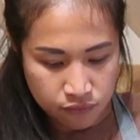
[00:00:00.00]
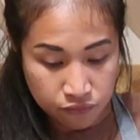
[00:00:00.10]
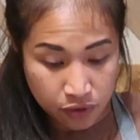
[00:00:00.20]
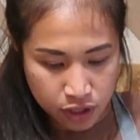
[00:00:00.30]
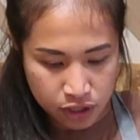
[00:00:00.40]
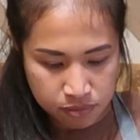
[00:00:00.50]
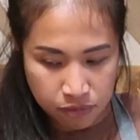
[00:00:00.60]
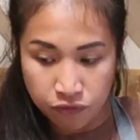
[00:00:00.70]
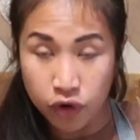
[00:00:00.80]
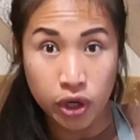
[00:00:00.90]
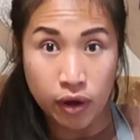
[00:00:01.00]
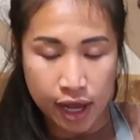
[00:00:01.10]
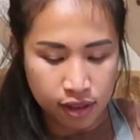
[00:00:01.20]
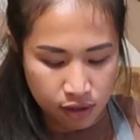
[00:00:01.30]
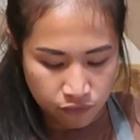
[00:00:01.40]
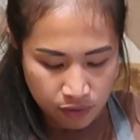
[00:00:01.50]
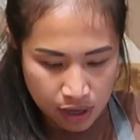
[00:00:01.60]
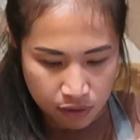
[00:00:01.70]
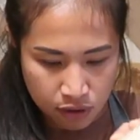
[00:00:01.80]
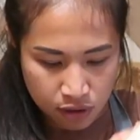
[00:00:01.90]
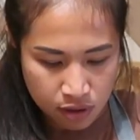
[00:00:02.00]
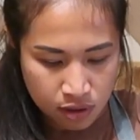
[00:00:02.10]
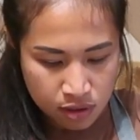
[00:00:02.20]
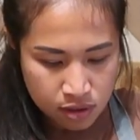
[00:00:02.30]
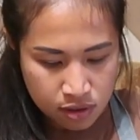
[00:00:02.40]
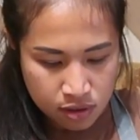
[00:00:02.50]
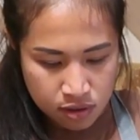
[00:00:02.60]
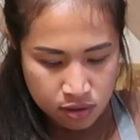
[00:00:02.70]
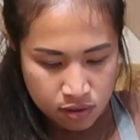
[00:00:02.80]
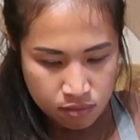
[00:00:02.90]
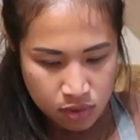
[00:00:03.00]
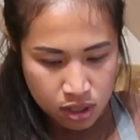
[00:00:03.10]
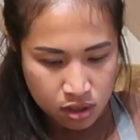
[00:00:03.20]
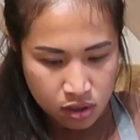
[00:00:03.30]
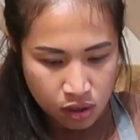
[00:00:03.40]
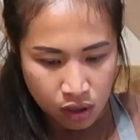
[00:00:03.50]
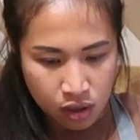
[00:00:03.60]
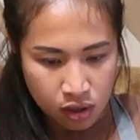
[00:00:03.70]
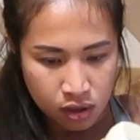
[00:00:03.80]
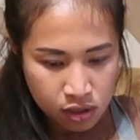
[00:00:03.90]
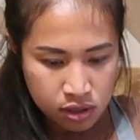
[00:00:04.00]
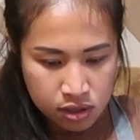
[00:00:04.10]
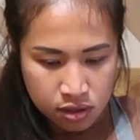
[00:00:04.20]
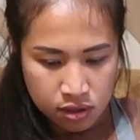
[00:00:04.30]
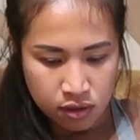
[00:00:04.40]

first before you add the flour, because